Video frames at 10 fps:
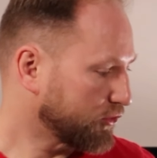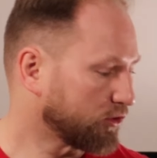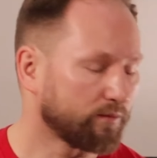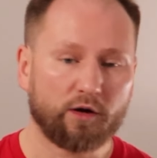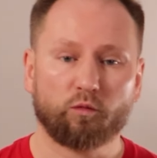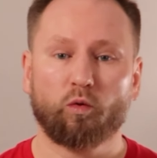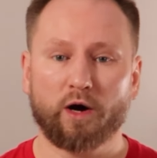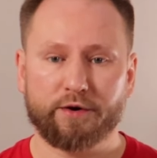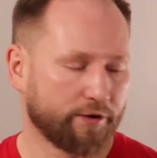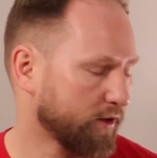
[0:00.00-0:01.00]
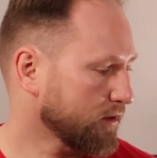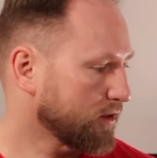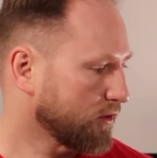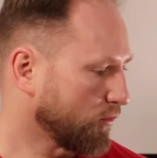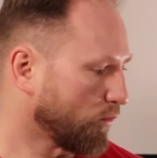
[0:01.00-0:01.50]
You might
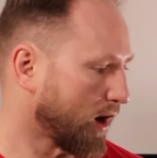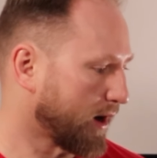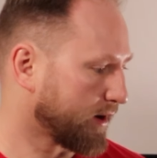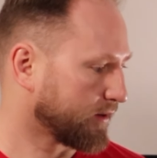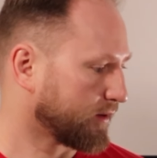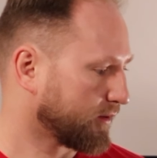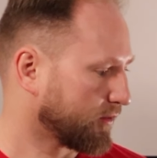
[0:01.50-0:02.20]
wonder why